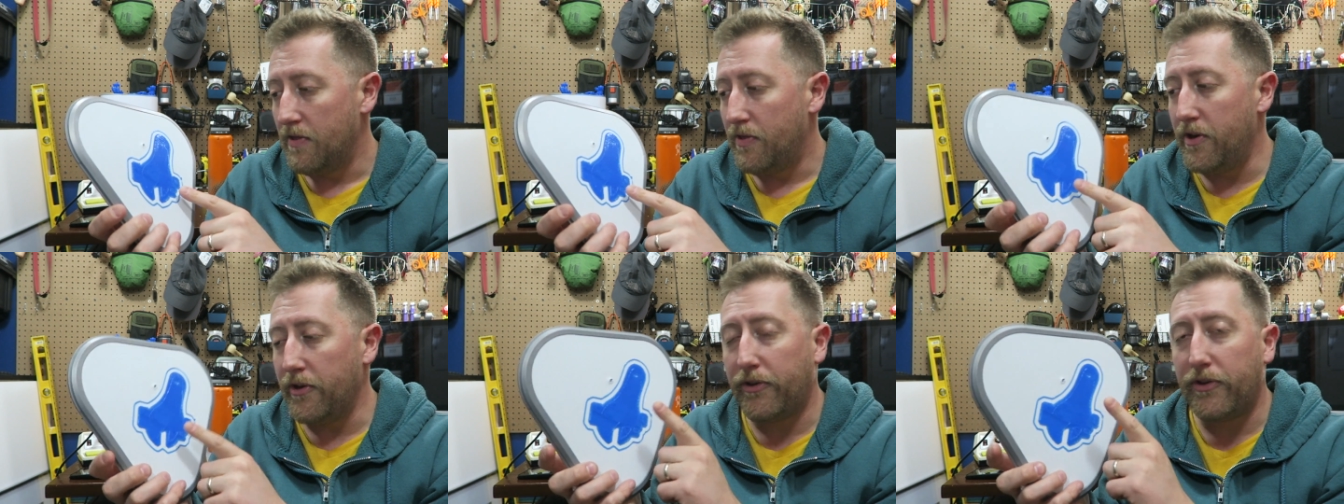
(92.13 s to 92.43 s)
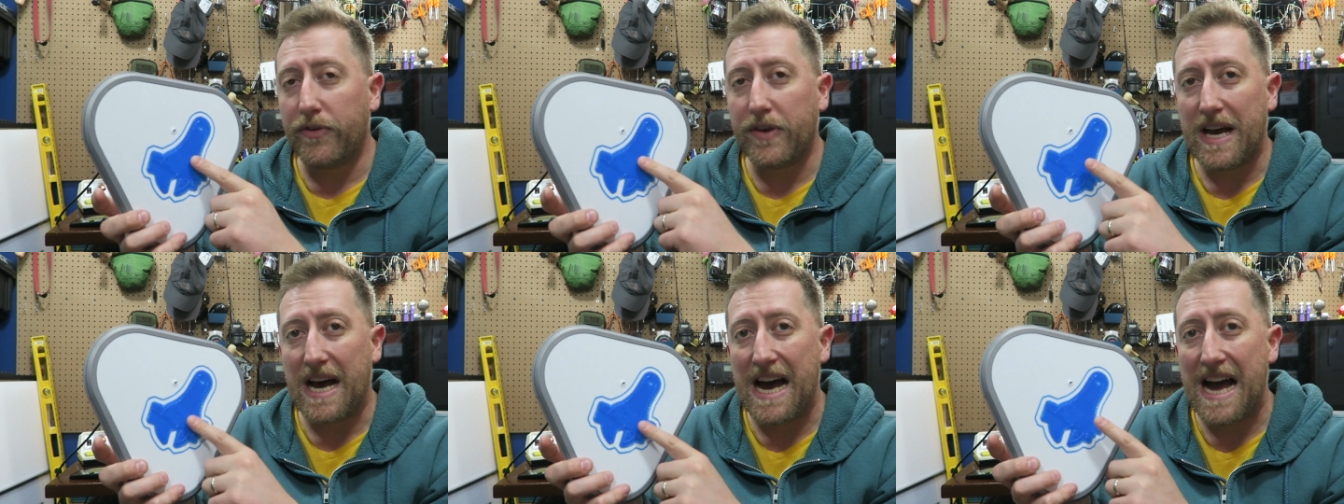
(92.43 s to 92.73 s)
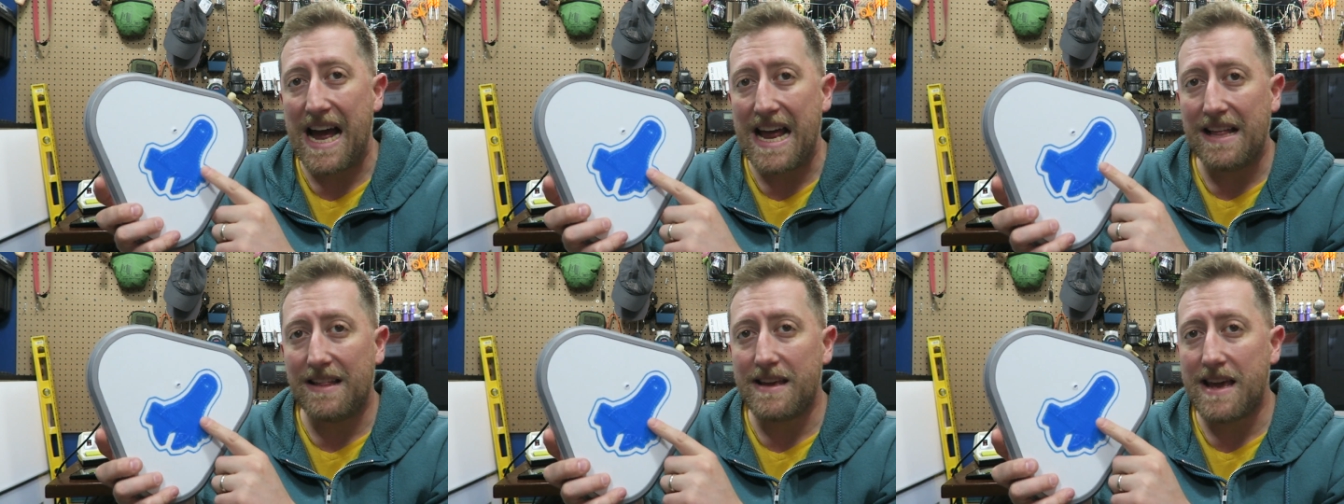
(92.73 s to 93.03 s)
This is a
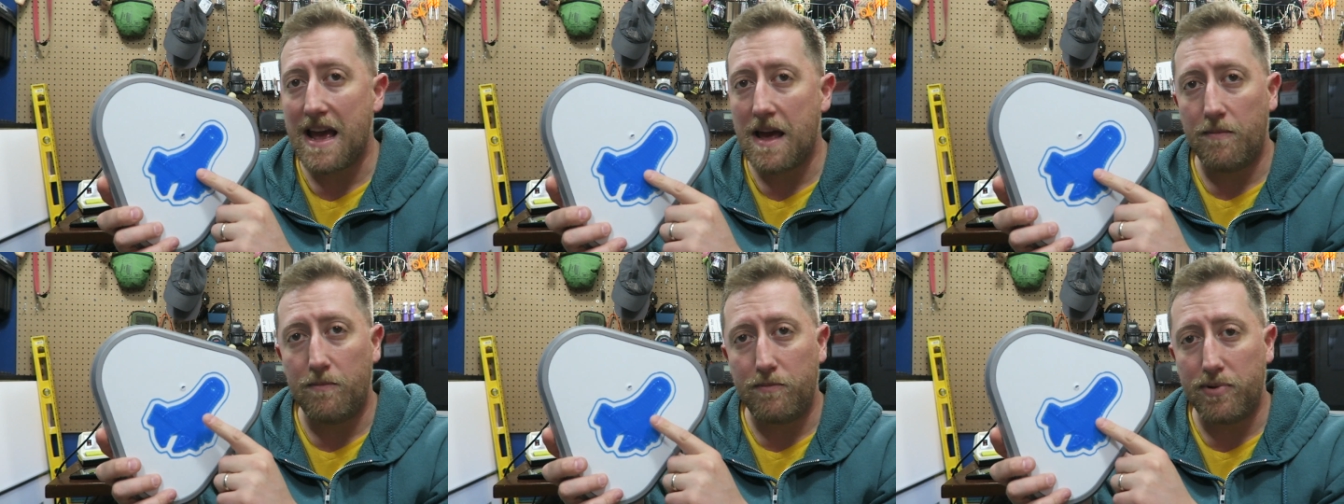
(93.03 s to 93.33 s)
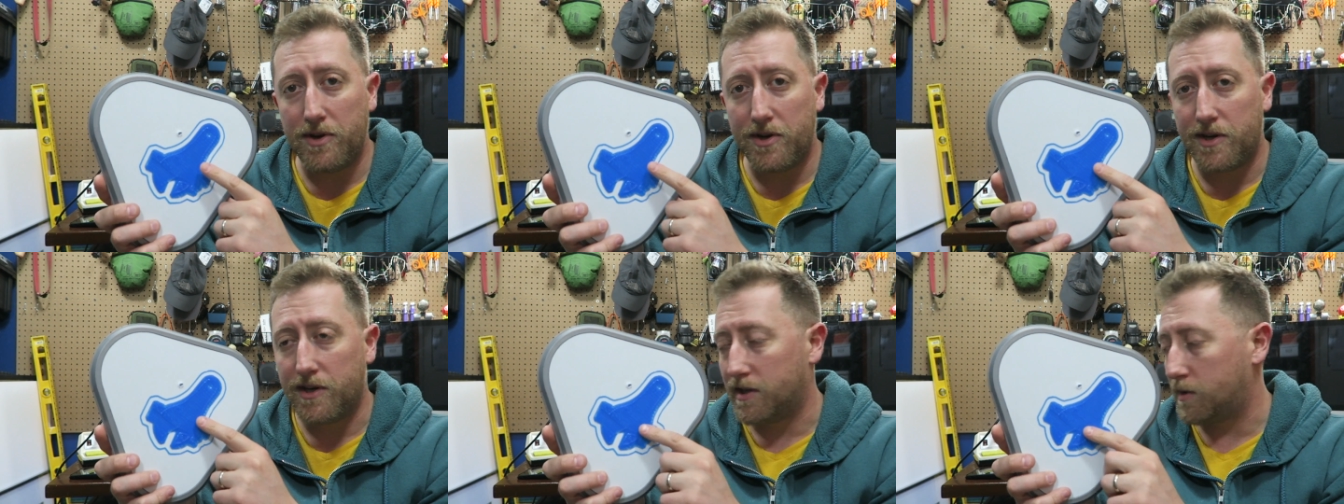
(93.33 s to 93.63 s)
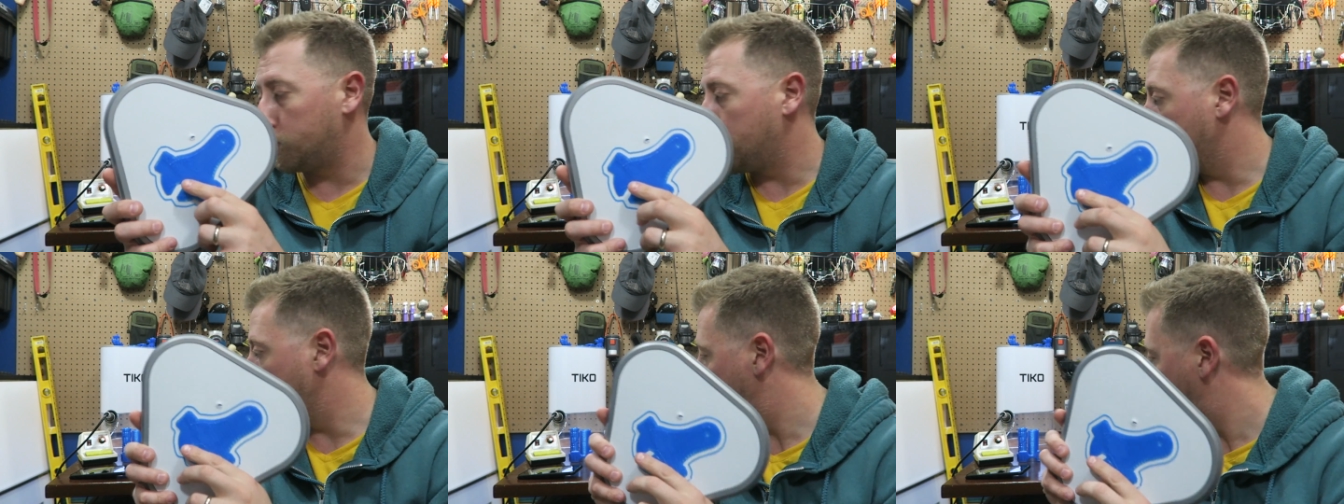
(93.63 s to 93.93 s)
highly
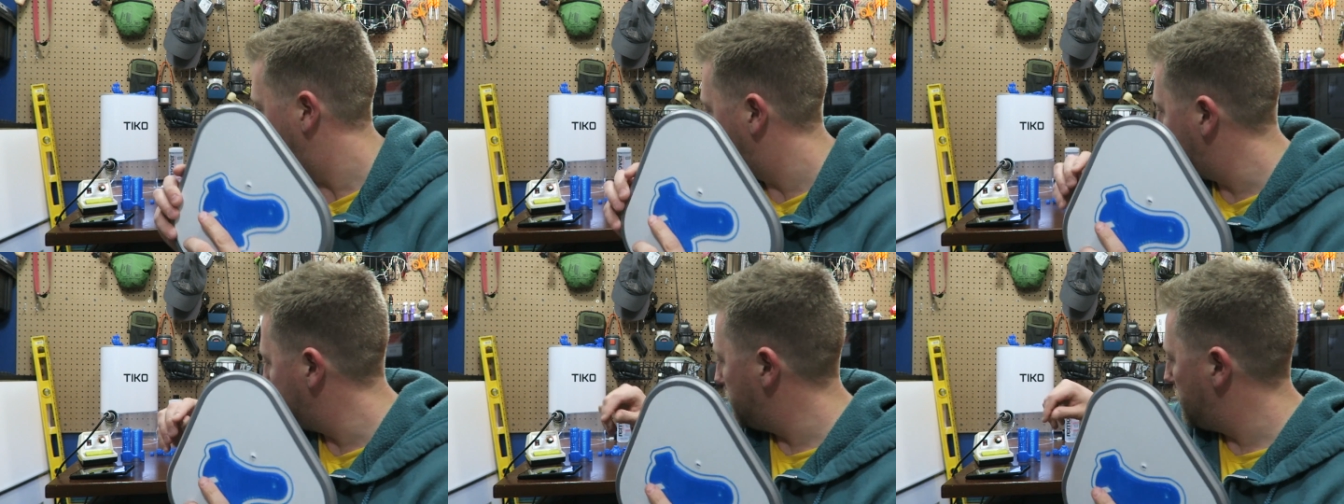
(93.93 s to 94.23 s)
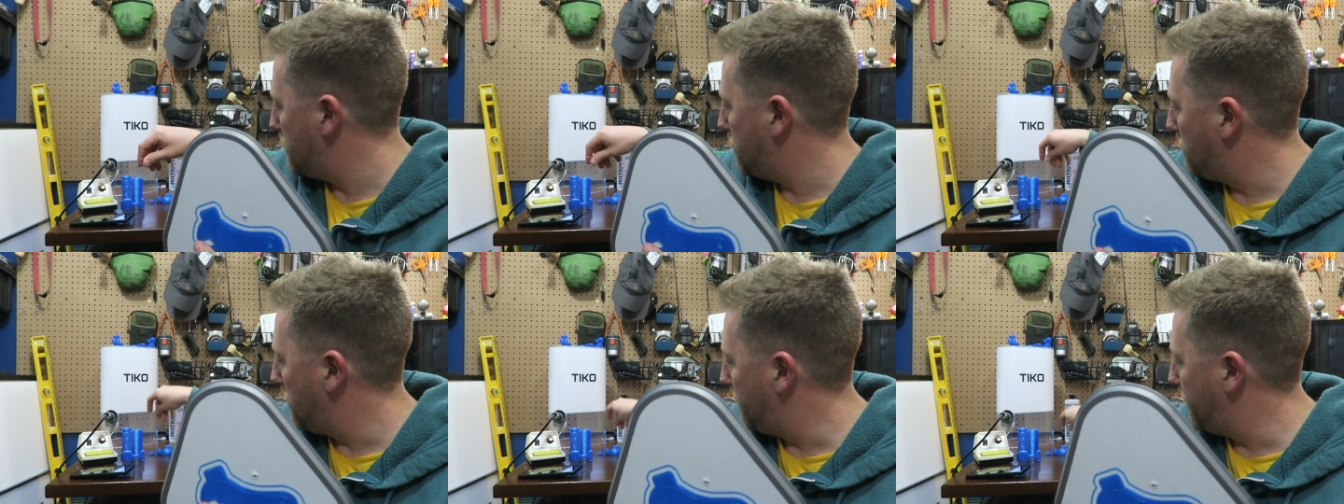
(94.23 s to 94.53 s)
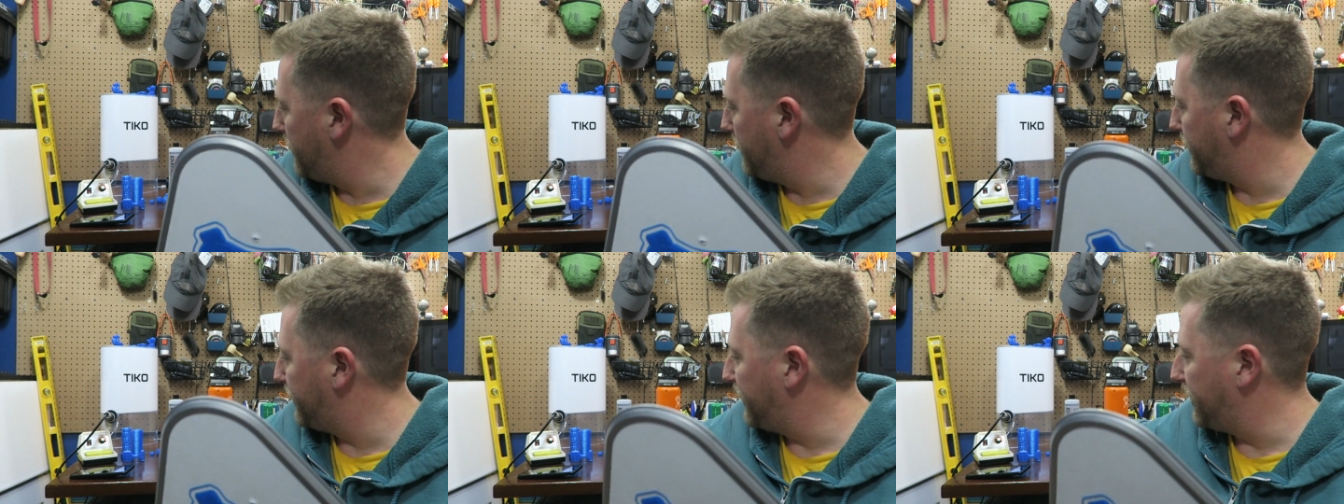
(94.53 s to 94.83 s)
ambitious print.
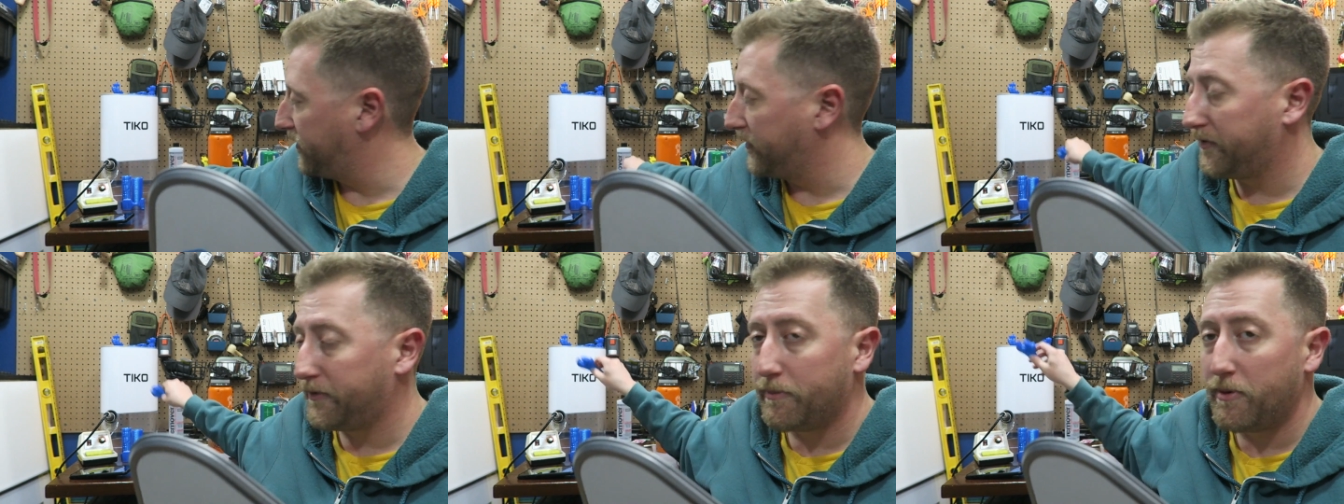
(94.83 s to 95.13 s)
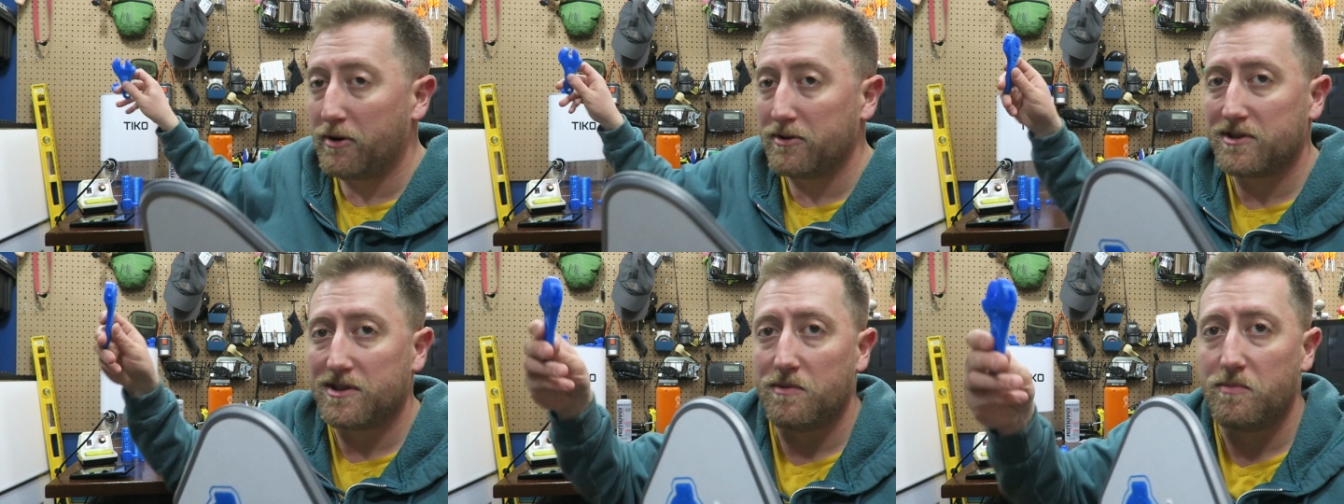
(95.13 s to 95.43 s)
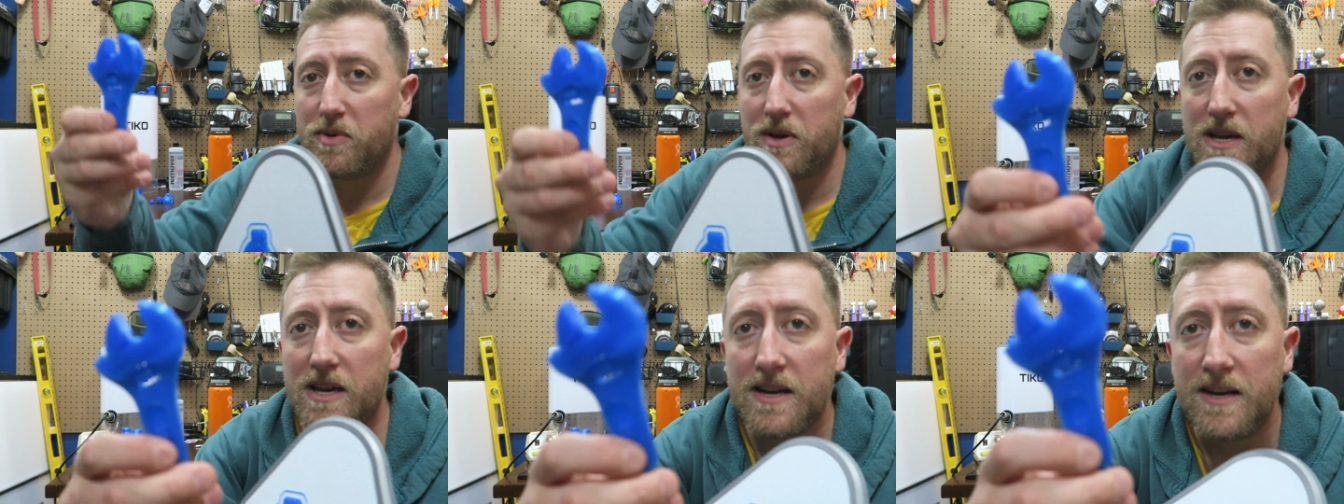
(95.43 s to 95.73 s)
What this is supposed
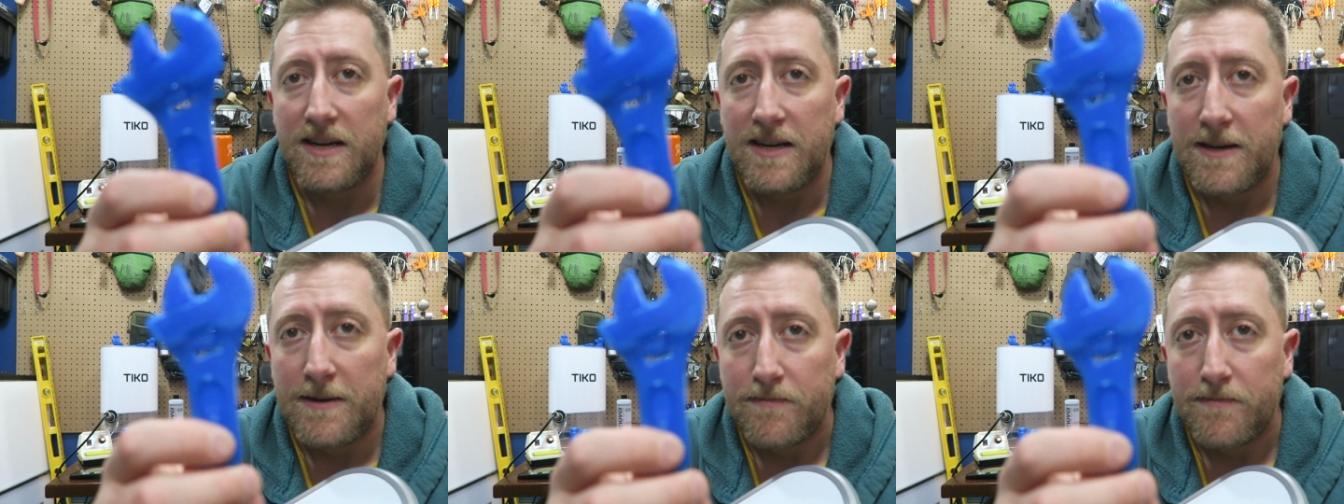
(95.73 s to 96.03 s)
to be